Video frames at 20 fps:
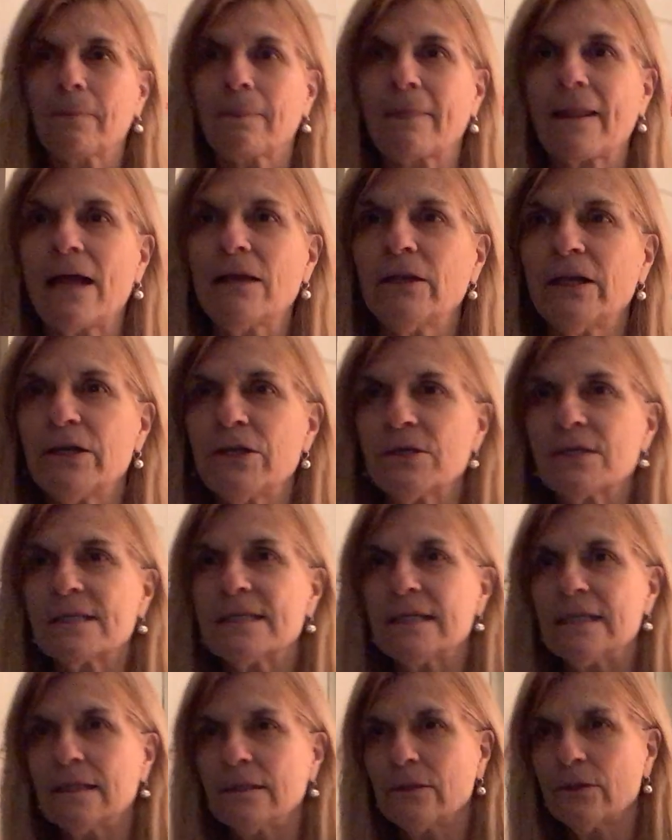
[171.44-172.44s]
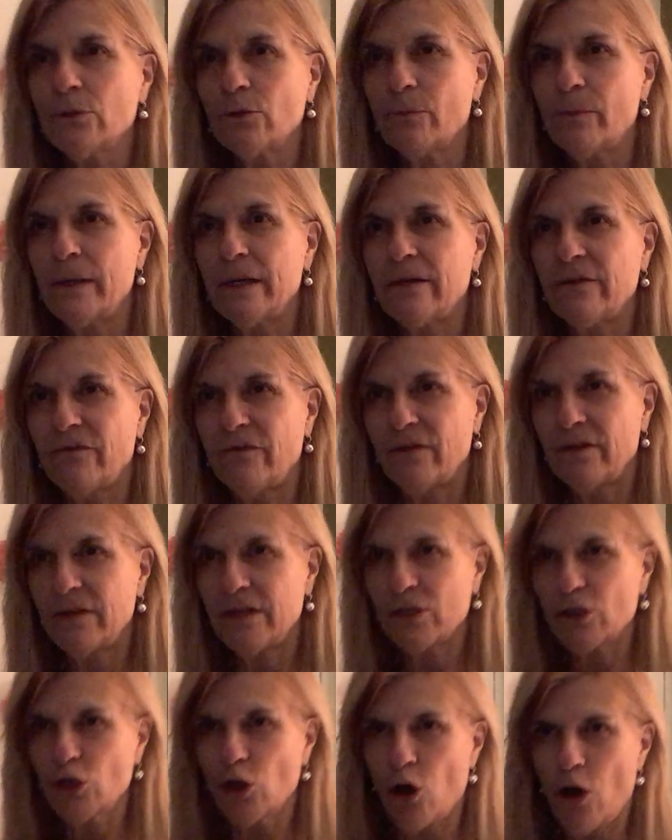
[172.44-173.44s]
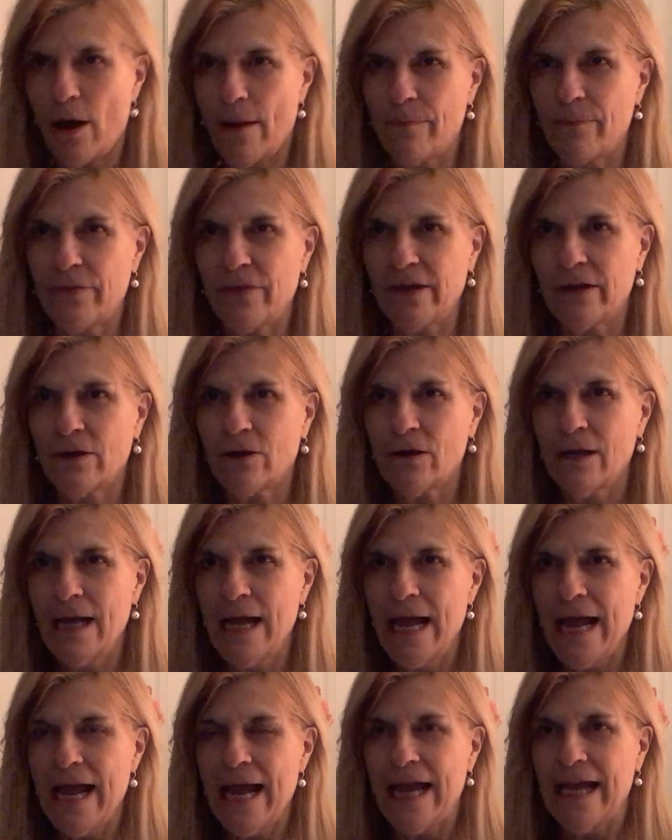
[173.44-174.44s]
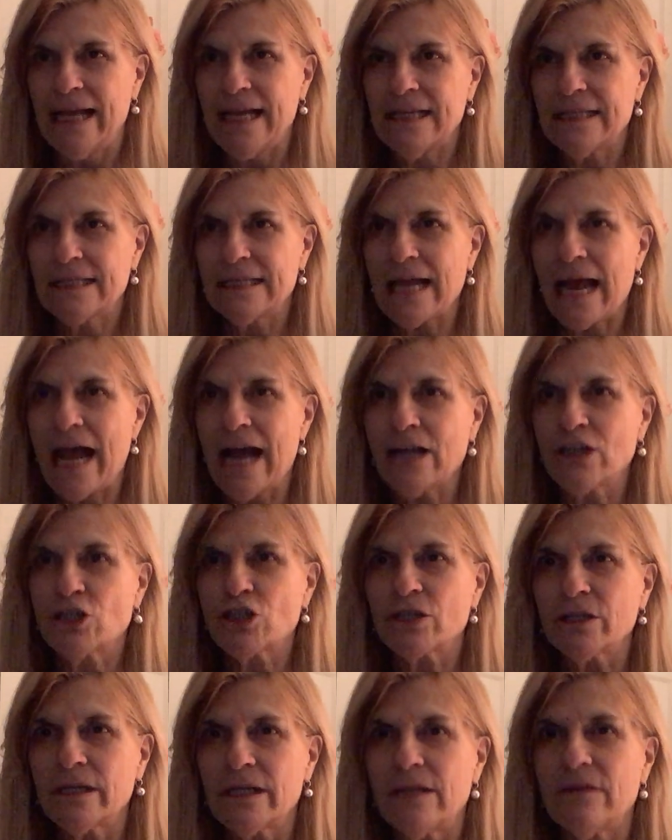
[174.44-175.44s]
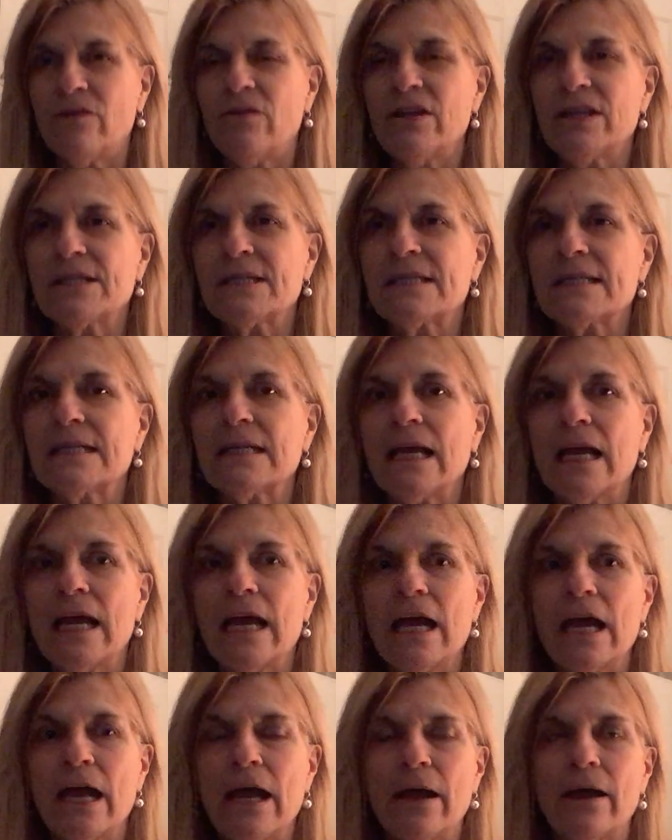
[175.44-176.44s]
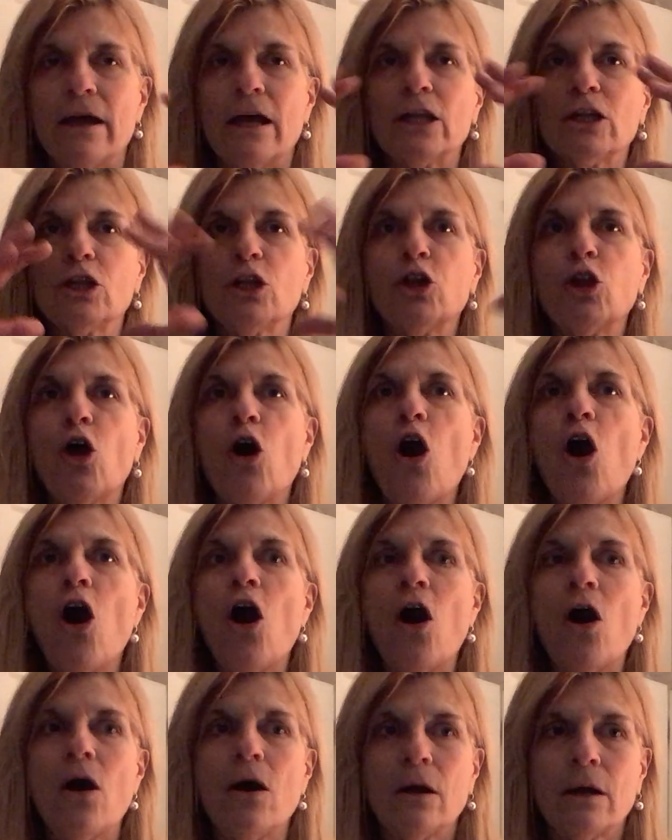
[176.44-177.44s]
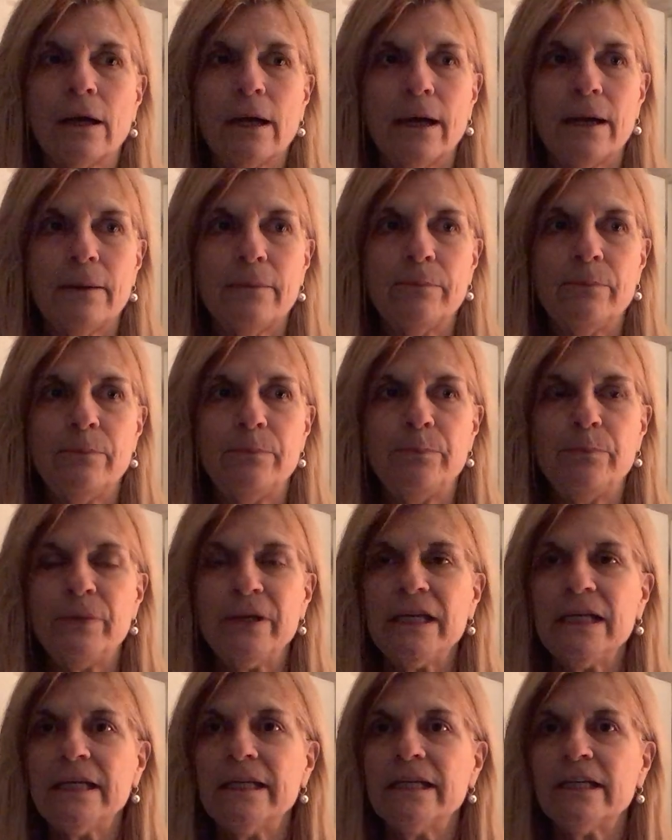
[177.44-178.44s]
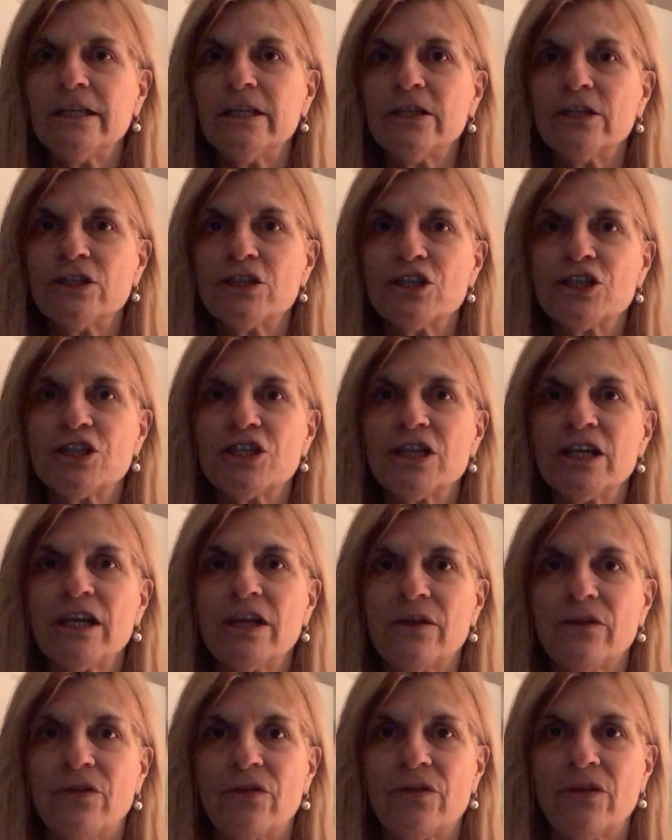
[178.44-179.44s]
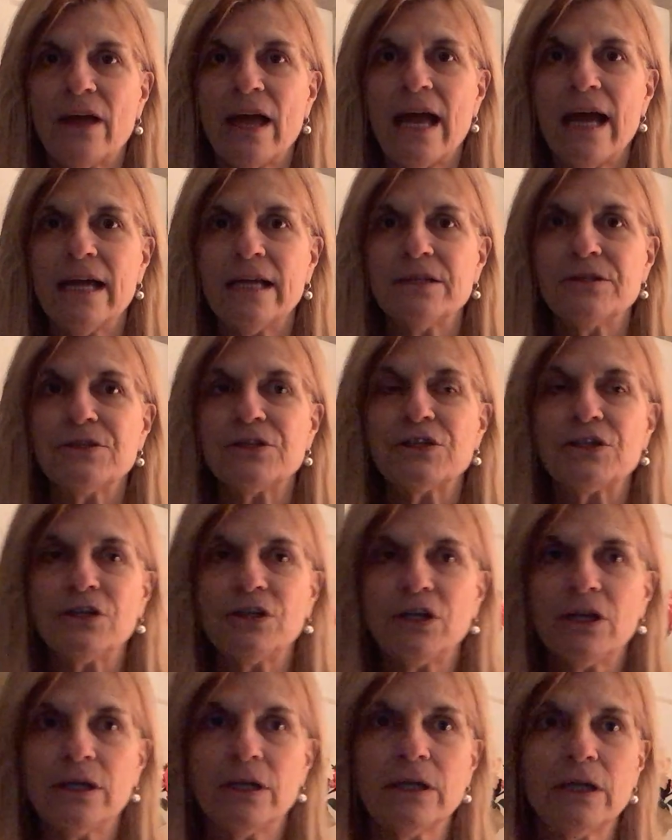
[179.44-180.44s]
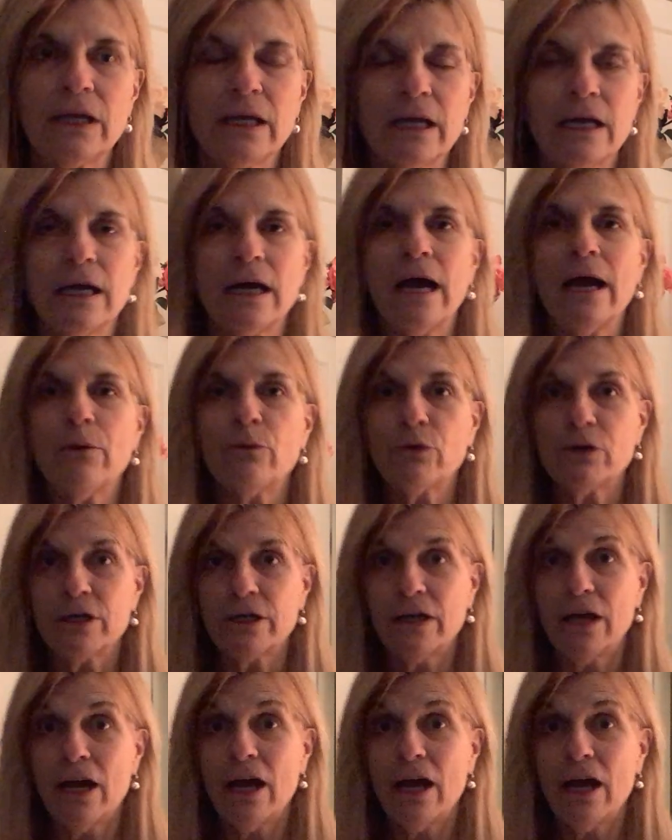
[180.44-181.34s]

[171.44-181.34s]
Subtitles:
I'll let you see a little bit of the top there. It's actually this long beaded sheath, and I would